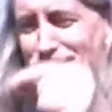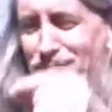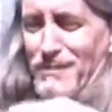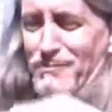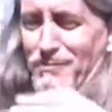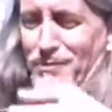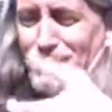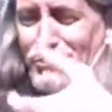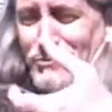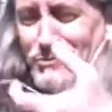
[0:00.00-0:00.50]

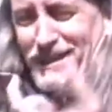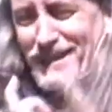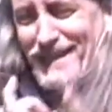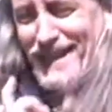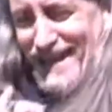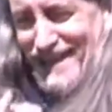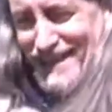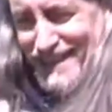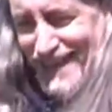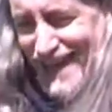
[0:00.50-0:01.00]
people do it
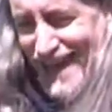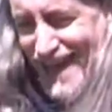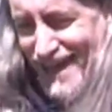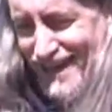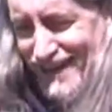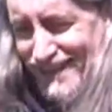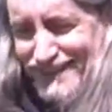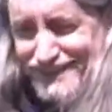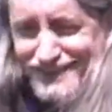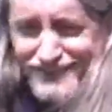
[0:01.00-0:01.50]
like
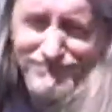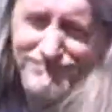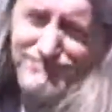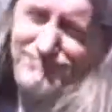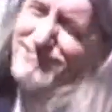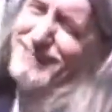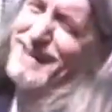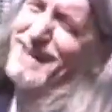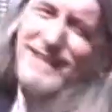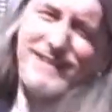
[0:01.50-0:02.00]
that.
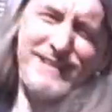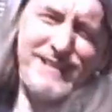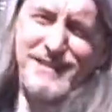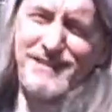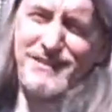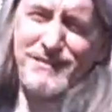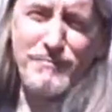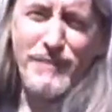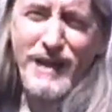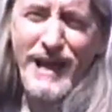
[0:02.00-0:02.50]
It
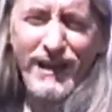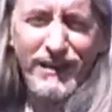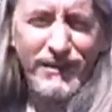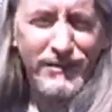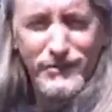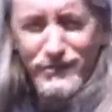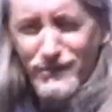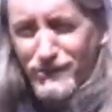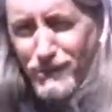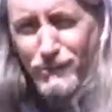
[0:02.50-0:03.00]
doesn't
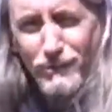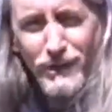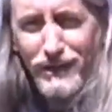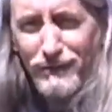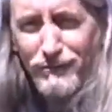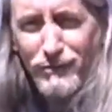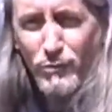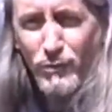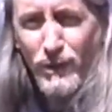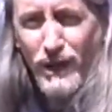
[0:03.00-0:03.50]
matter. Do it
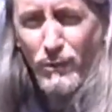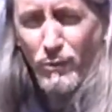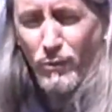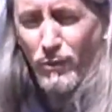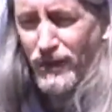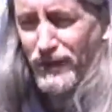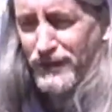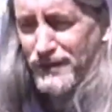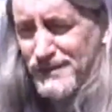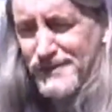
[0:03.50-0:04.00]
whatever way
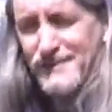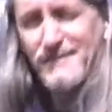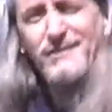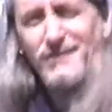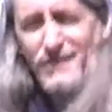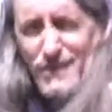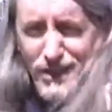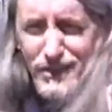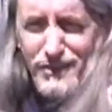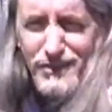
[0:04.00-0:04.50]
works.
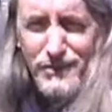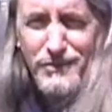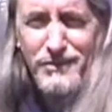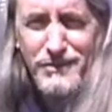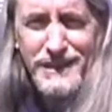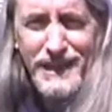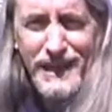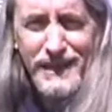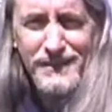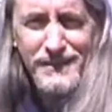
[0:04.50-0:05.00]
Talk to your
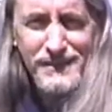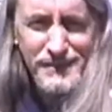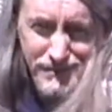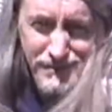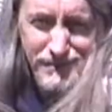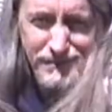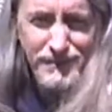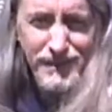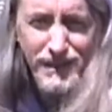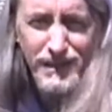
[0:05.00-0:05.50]

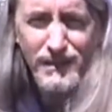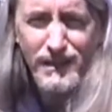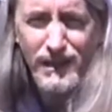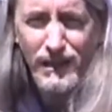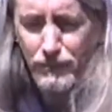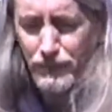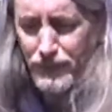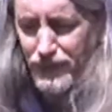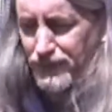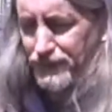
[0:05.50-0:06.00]
dentist. He'll
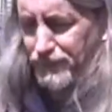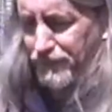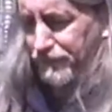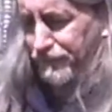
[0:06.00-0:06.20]
help you.